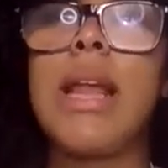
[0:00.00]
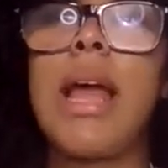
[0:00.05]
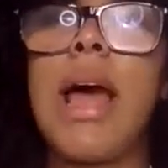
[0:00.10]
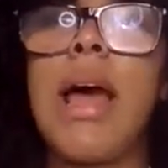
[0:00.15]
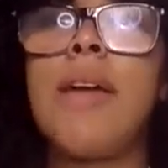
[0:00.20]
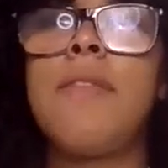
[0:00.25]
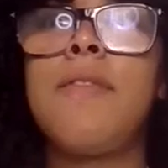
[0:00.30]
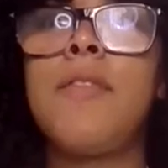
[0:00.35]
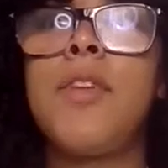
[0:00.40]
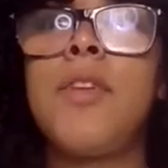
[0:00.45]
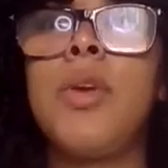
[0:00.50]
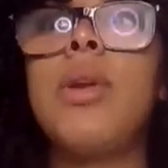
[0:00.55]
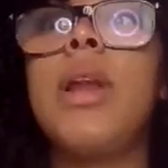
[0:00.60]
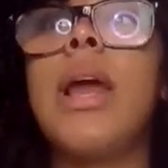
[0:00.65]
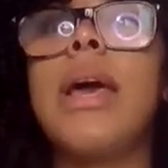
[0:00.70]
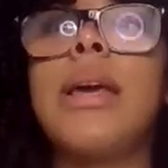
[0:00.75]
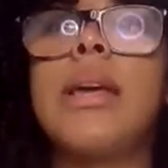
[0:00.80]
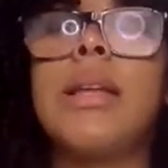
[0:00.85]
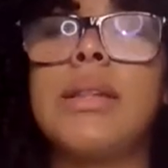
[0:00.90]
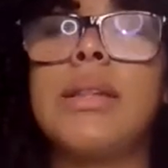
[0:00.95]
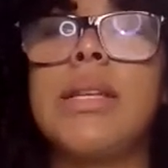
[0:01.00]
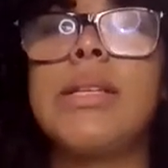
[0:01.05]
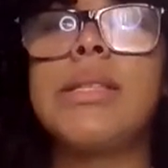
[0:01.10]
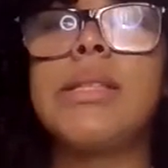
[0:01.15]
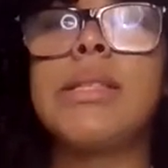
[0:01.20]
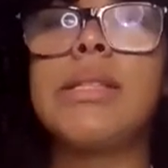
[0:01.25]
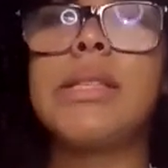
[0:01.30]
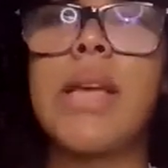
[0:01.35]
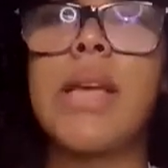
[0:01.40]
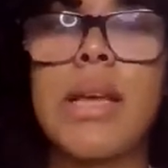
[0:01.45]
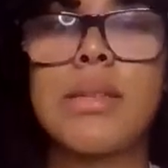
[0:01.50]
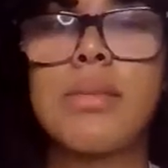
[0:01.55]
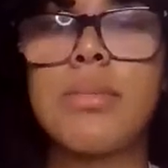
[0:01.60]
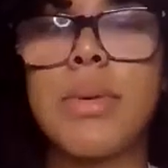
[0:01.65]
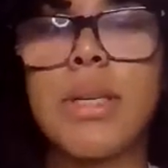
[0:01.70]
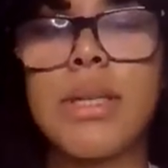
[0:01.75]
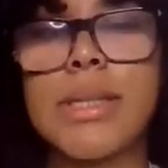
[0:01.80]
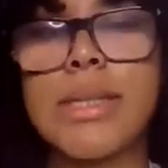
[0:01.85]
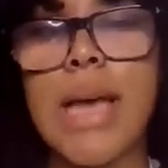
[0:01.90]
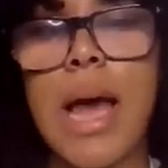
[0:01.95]
I feel like this has
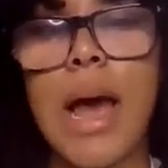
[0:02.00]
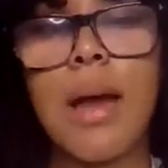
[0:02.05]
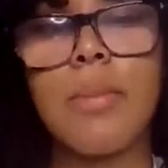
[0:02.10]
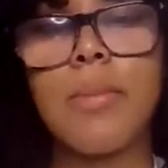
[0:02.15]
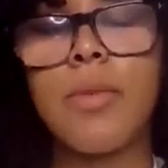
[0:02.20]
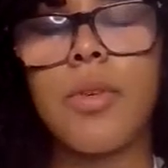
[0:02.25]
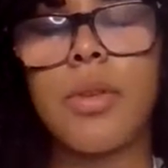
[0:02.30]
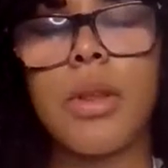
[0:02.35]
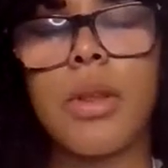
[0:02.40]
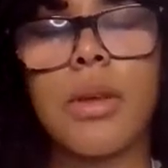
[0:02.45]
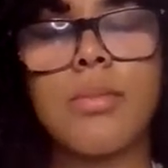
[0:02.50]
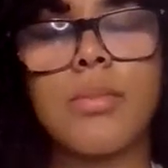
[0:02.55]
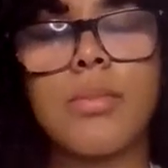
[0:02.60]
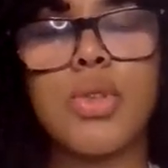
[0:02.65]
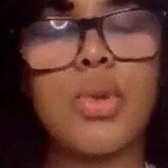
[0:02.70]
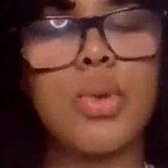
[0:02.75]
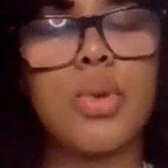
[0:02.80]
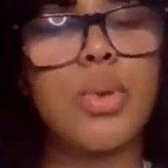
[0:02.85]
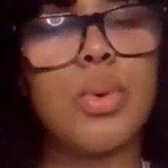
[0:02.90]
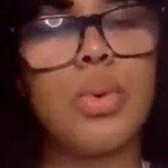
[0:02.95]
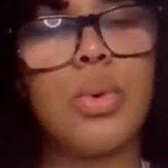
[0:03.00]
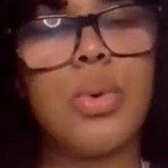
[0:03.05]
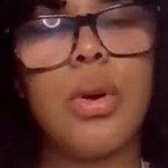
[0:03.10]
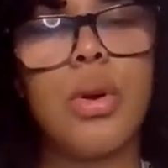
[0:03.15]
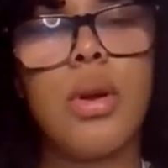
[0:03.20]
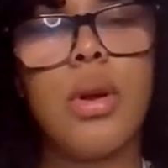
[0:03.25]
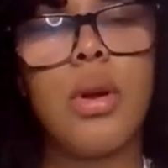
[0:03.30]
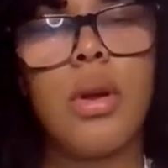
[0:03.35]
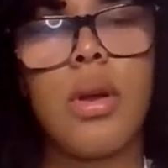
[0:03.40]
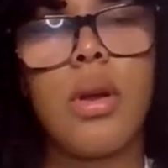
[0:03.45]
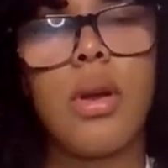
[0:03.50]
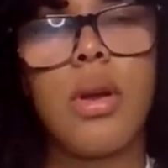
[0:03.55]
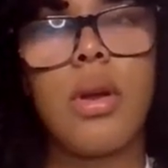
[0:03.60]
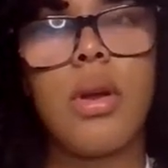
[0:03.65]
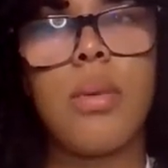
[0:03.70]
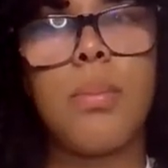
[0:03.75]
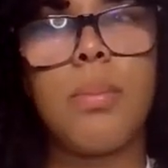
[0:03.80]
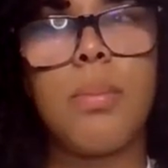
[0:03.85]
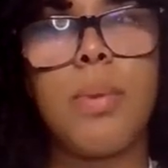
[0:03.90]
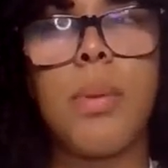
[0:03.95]
been a time for them to
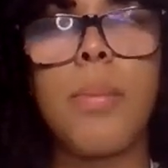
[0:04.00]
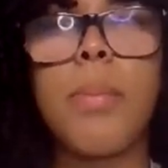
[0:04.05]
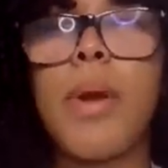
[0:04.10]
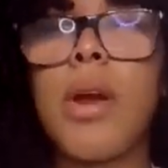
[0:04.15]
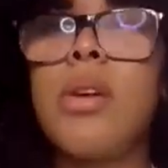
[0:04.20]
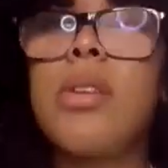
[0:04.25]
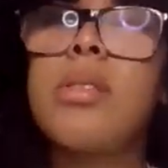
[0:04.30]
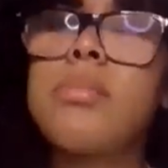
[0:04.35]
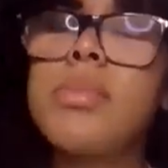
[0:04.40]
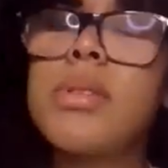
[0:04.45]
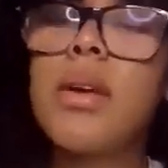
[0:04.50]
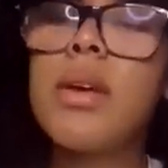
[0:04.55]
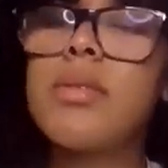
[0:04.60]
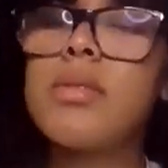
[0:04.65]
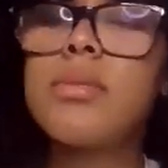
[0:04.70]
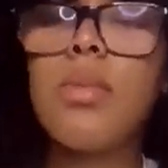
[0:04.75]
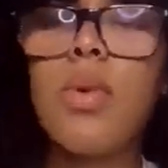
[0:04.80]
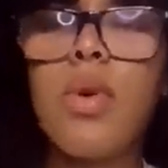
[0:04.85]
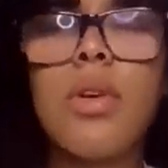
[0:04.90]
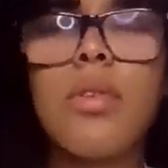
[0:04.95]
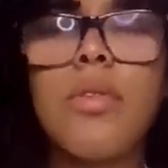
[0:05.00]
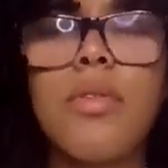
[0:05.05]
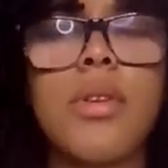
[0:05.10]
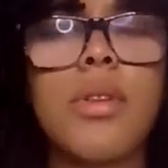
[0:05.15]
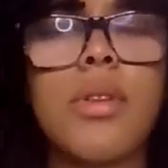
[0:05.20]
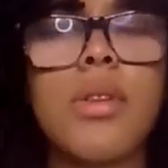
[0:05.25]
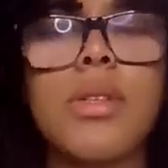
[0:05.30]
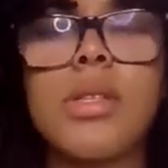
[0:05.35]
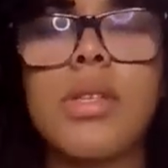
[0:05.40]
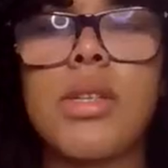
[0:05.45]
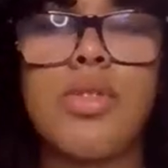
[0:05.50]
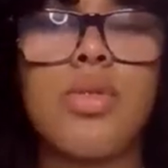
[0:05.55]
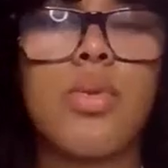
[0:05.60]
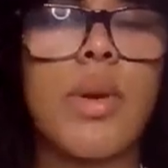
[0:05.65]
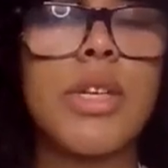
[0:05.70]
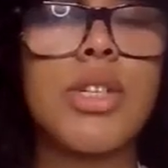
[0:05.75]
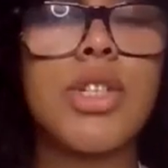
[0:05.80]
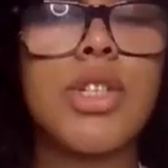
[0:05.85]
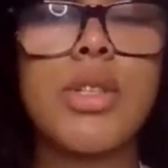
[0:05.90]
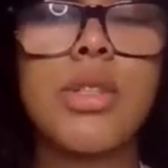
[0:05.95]
prepare themselves more for these
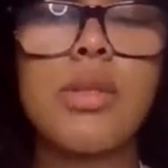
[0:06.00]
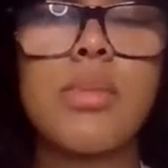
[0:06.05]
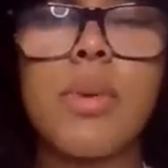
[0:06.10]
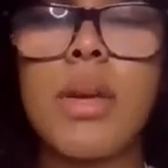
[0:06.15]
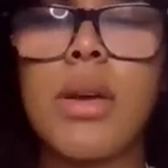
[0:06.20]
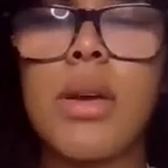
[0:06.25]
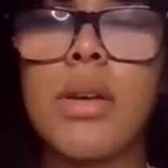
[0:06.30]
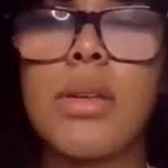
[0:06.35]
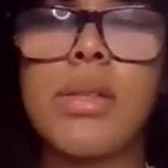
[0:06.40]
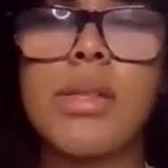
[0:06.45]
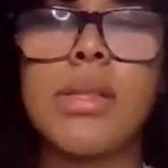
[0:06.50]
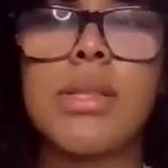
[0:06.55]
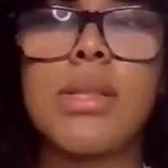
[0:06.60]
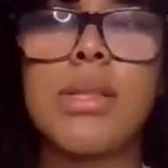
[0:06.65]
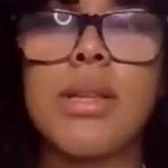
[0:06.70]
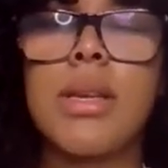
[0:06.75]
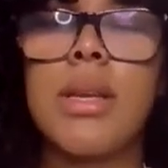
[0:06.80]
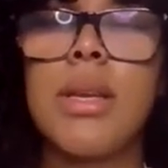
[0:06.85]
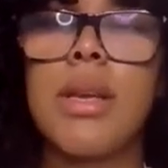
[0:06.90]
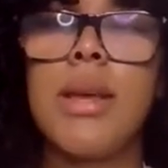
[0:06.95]
situations, because,